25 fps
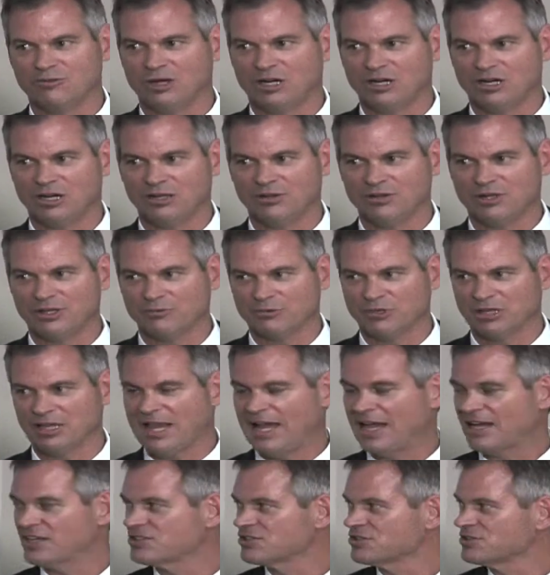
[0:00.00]
uh, that
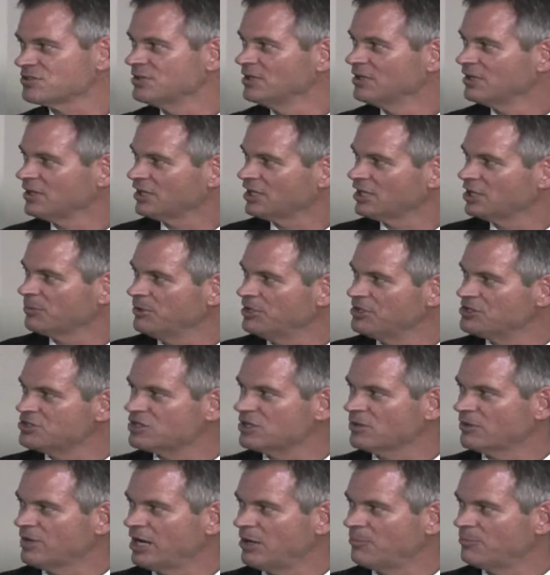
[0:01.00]
relax ligaments
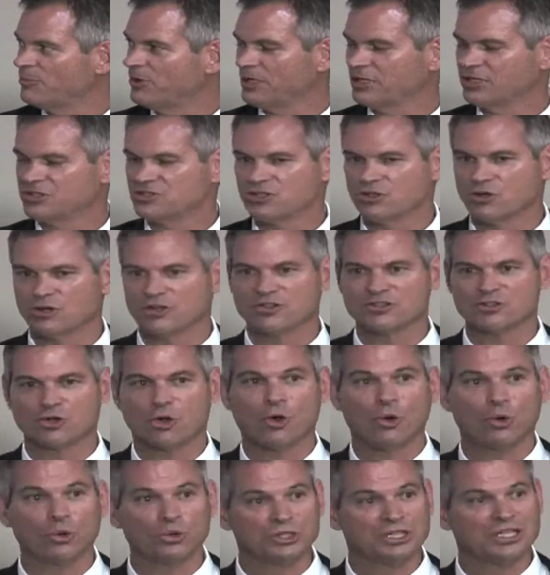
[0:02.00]
around pregnancy or it's
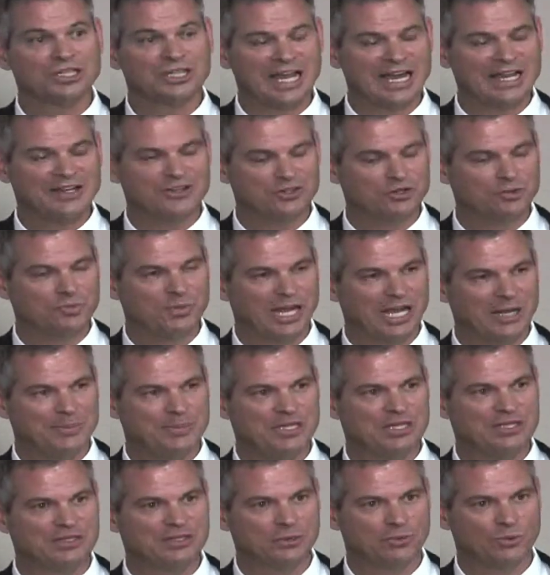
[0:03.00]
holding that new
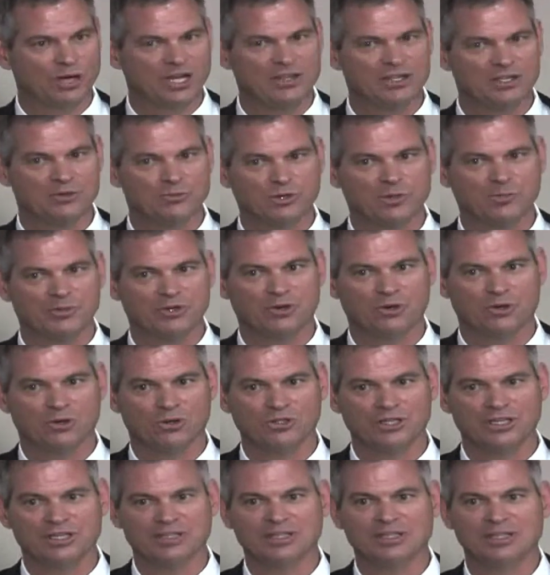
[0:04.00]
baby in the way that women
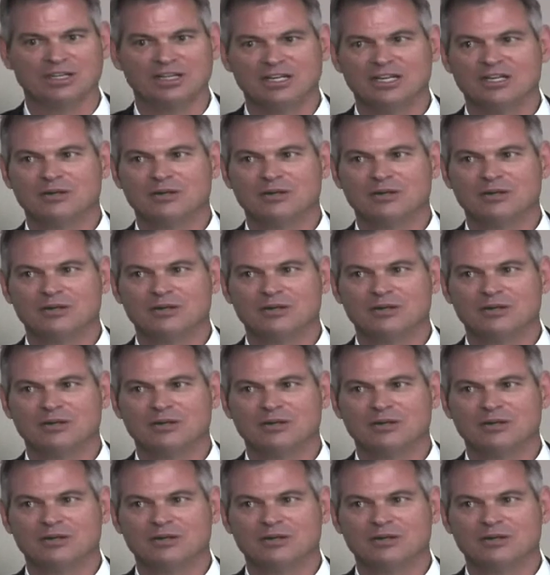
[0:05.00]
hold it.